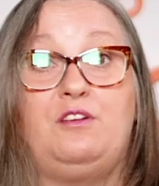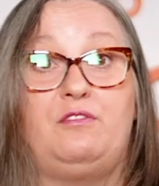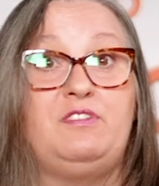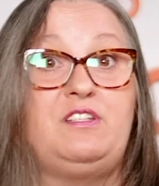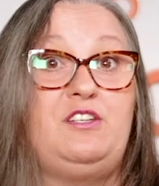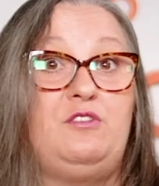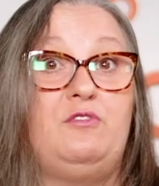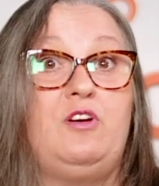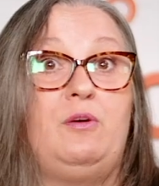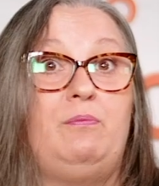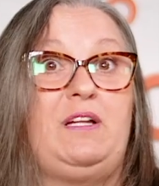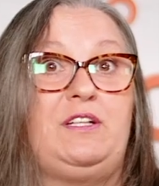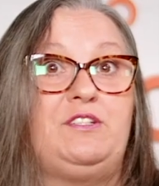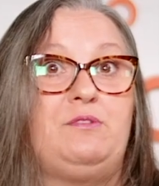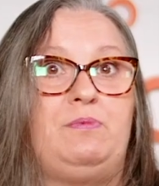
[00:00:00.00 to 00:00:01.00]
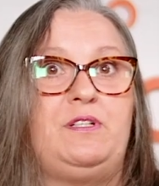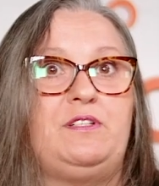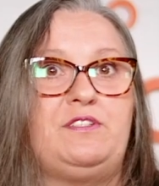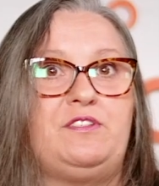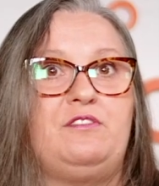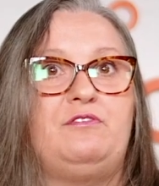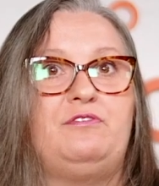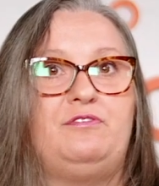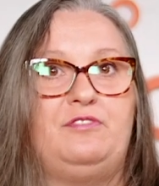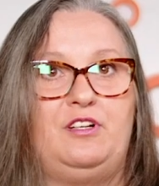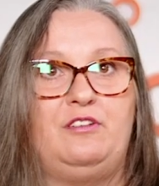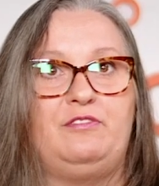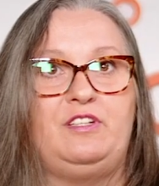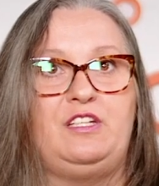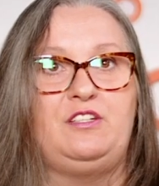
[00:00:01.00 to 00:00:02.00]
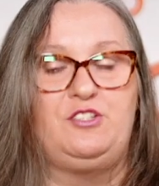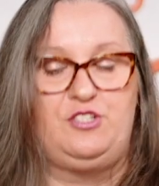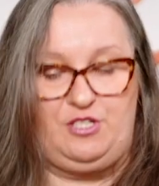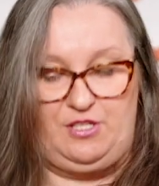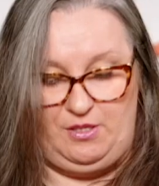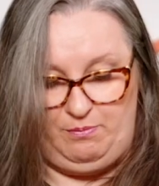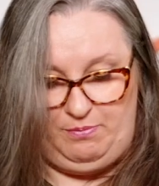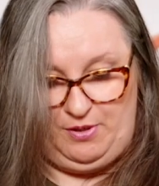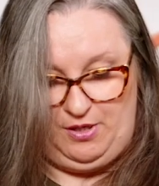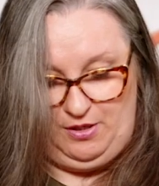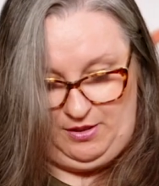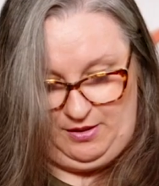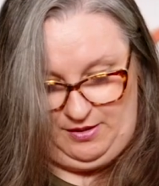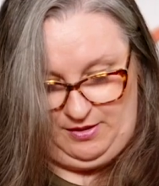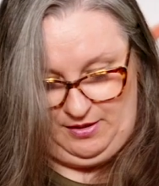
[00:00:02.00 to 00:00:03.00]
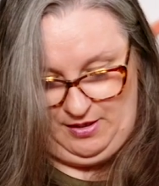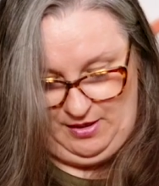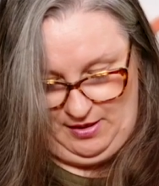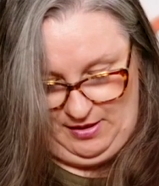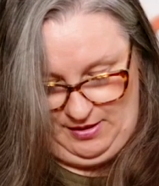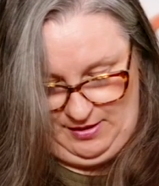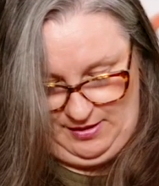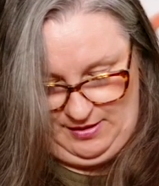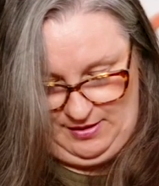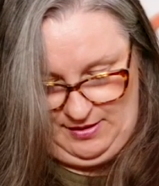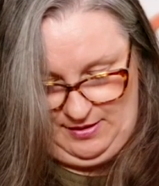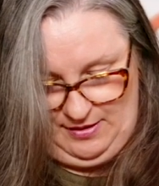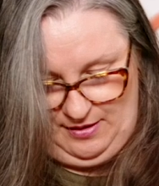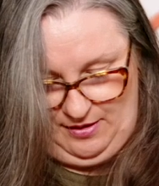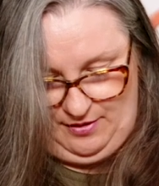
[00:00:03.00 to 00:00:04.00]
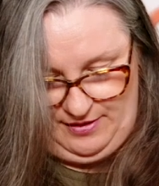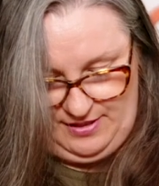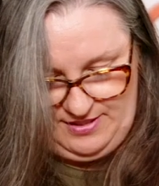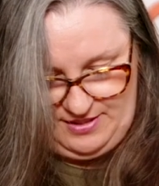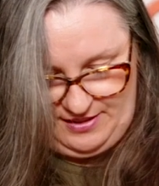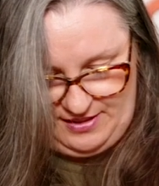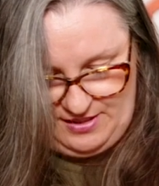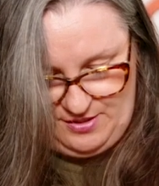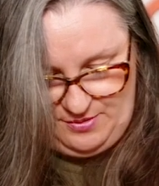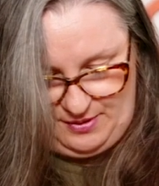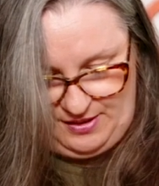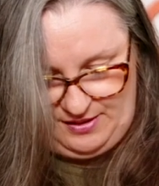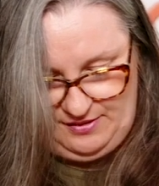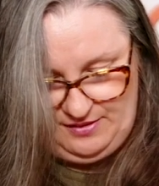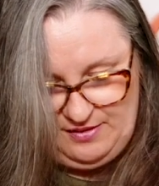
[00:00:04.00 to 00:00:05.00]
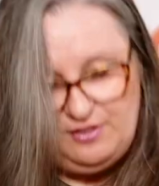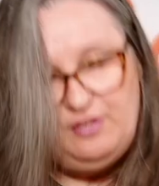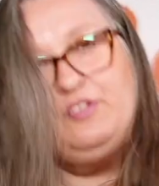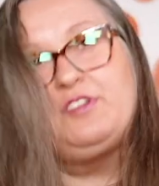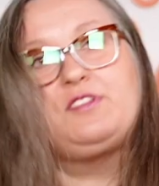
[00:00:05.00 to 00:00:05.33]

obviously you've got multiples of, of each in the book. Oh, that's a nice one. You've got